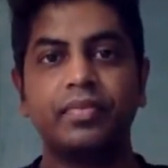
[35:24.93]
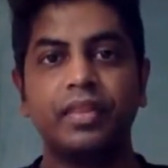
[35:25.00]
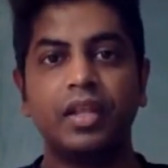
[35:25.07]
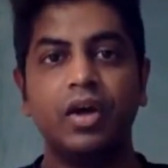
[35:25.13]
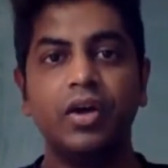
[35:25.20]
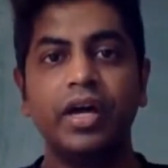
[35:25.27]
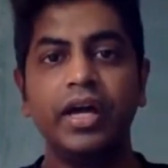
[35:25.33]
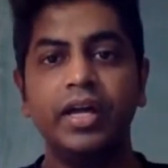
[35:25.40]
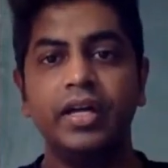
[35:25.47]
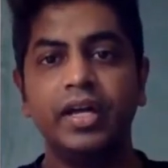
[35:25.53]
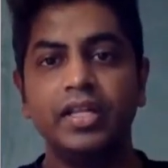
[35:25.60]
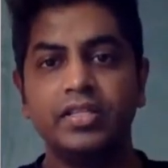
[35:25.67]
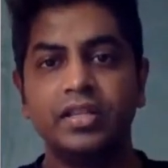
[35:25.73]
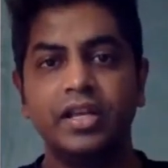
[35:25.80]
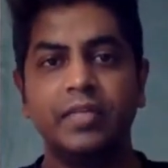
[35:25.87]
Okay,
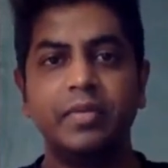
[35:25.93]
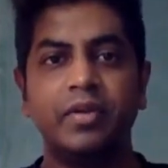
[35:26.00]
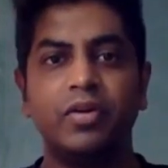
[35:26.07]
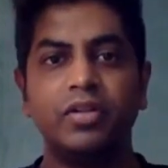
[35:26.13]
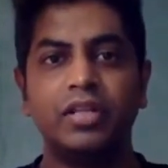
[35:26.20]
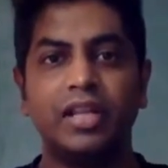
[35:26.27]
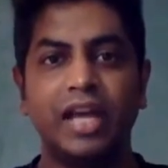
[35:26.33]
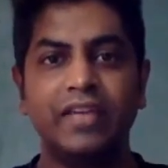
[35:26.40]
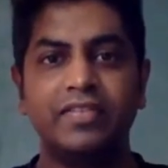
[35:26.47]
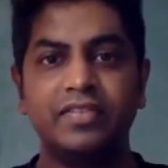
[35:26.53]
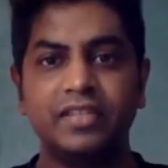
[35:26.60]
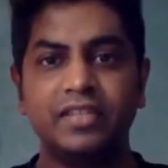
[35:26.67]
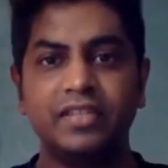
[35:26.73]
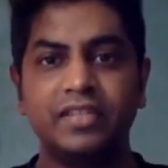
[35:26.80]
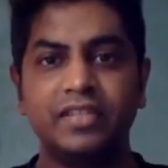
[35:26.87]
so let me go to the live
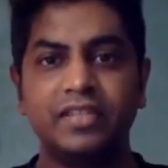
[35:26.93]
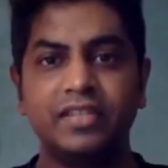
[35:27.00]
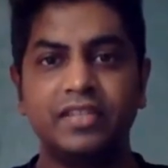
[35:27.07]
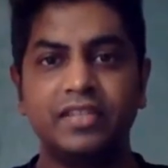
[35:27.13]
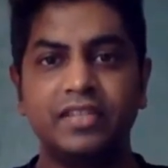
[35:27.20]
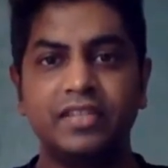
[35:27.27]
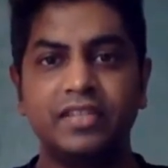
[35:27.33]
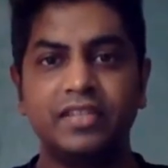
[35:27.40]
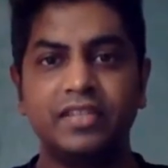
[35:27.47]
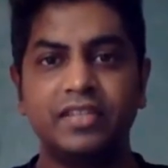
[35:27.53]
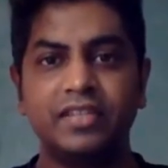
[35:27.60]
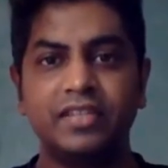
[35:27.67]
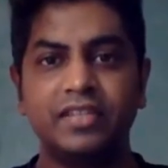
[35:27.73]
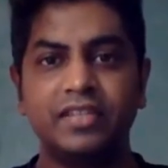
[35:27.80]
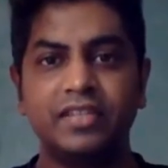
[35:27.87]
stream and then see what
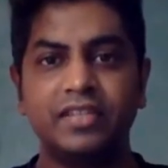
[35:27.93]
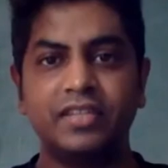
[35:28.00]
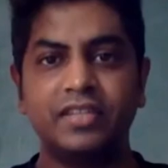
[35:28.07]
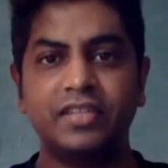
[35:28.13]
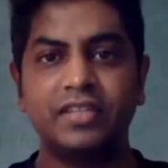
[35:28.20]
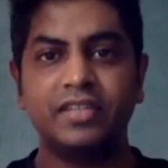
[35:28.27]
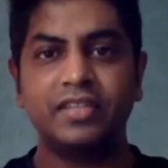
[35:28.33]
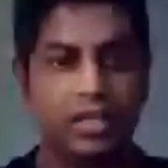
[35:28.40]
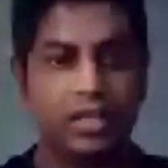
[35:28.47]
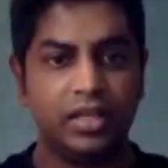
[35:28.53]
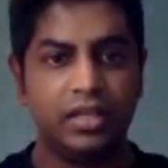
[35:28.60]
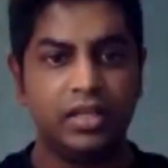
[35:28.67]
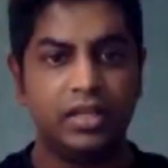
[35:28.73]
you guys are talking.